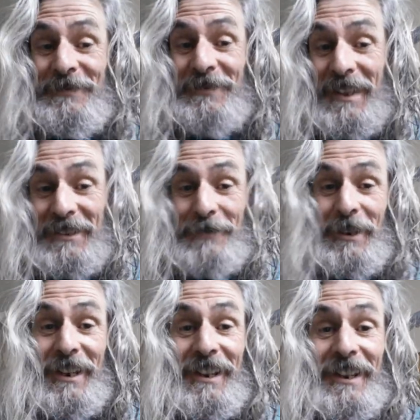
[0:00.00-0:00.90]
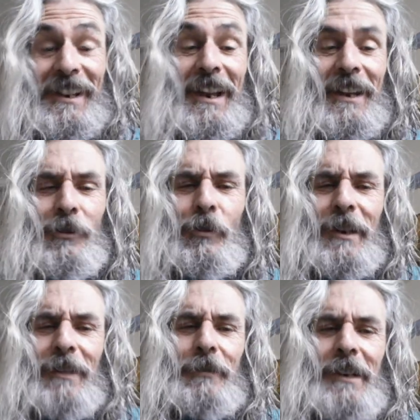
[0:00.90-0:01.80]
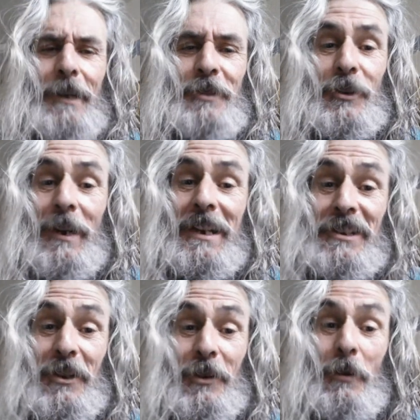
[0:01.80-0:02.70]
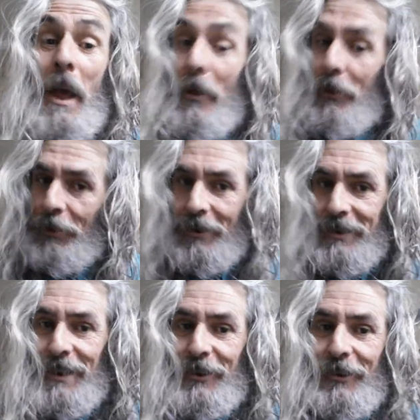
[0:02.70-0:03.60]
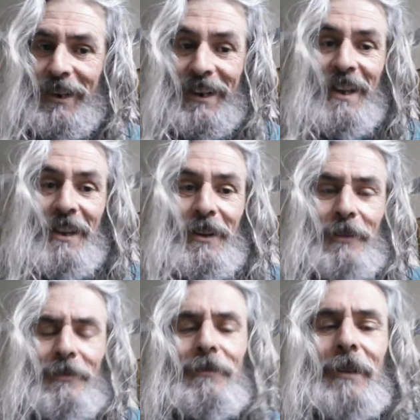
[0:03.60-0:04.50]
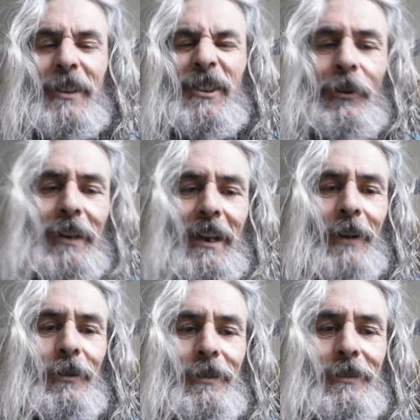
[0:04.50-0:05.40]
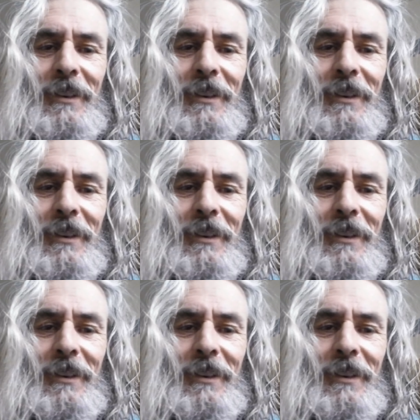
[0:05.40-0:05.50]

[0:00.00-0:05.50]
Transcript: That's what you're going to get. Oh, we're up to 22:33. Oh, well, it's gone now.